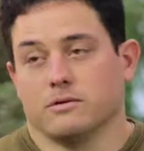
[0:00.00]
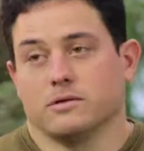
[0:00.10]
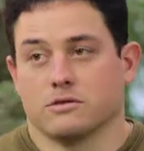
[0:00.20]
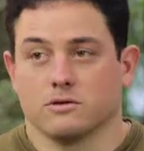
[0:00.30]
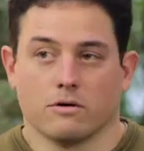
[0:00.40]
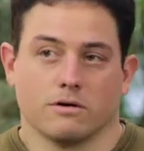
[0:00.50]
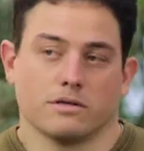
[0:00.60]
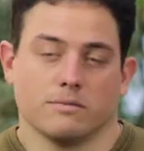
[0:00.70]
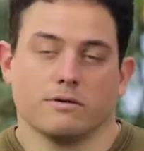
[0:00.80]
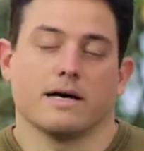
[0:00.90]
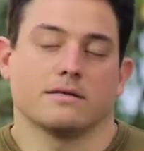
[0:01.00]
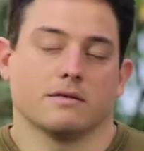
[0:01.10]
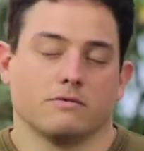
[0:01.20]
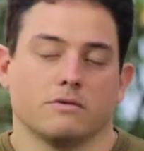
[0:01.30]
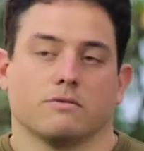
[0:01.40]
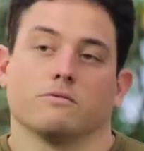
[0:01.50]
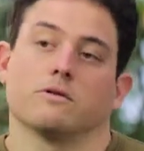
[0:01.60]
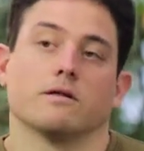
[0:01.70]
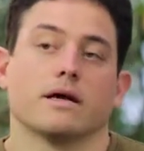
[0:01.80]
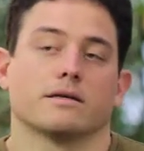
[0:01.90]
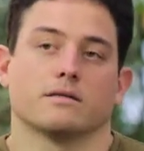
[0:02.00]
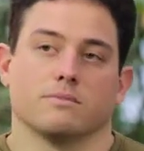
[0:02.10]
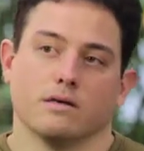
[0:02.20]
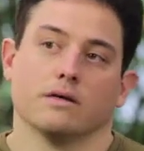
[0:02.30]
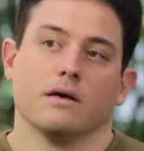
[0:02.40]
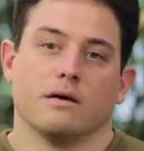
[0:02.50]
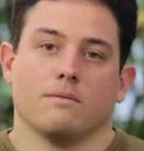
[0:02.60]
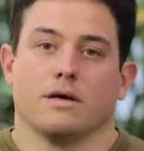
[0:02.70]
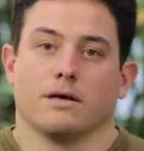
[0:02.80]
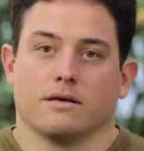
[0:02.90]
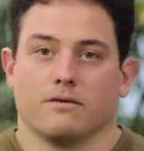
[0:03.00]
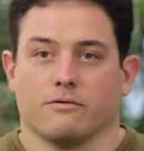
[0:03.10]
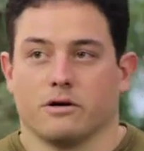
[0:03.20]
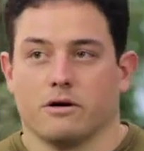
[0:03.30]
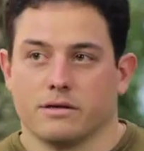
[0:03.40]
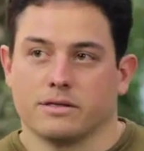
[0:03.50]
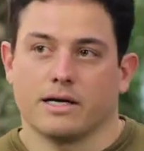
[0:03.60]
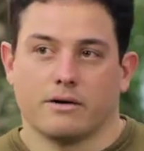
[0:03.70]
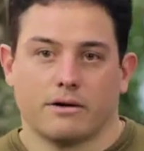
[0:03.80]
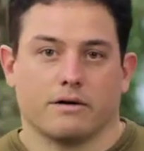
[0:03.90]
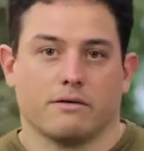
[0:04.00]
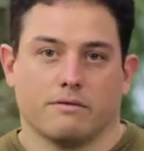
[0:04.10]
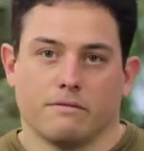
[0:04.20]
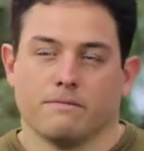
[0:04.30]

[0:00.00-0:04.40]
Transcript: to source the plastic we would really like to be making every garden tower out of.